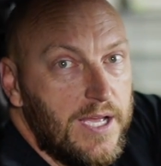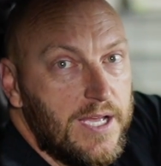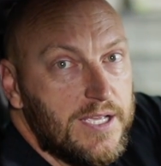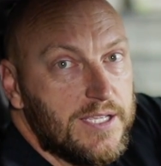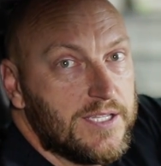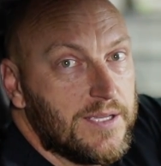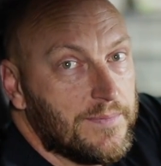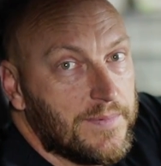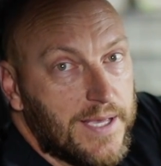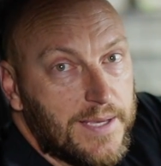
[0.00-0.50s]

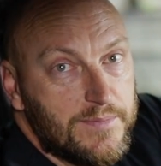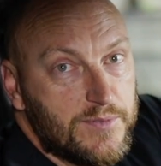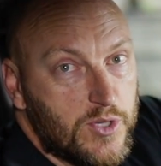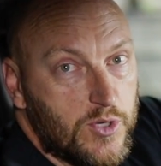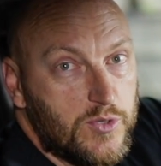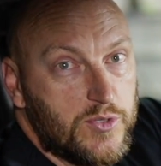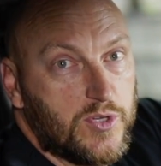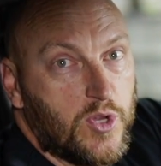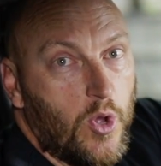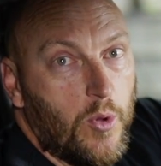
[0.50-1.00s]
Sometimes
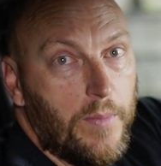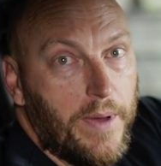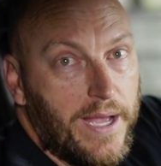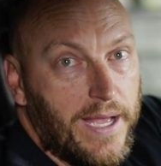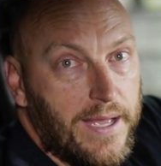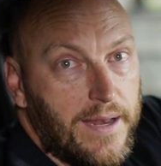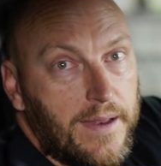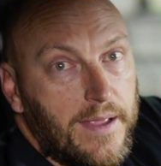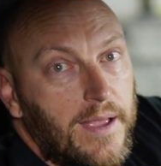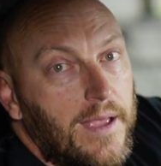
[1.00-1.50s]
those go
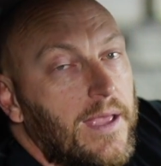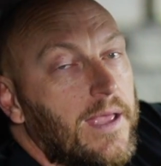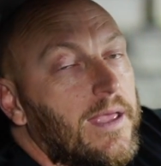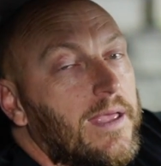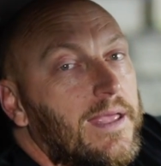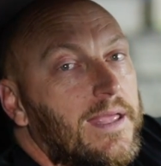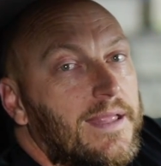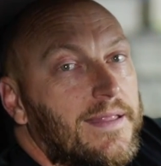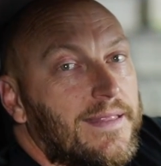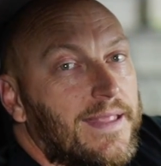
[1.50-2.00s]
bad
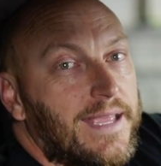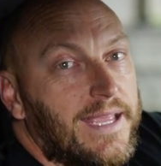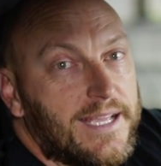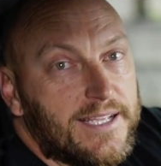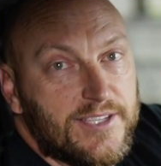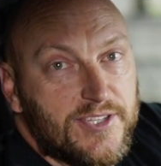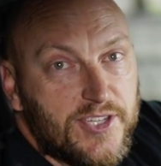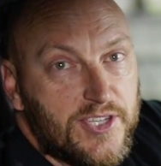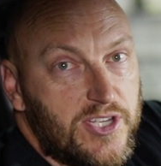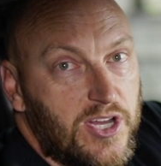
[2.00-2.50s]
and they
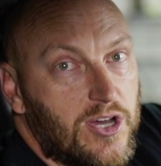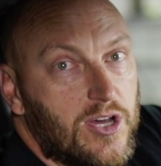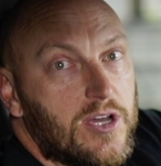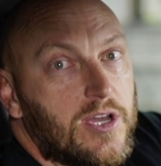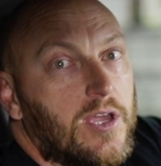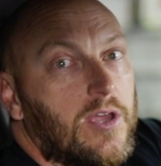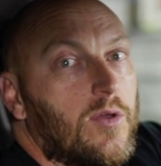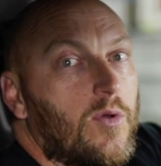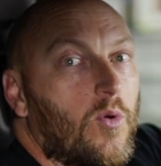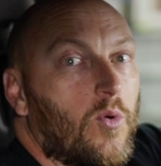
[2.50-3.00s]
get
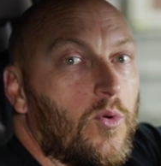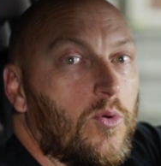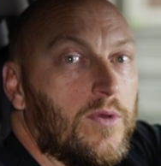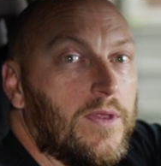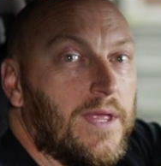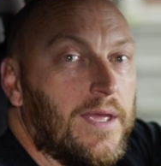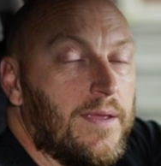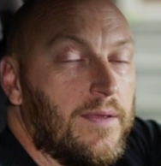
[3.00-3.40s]
stuck, or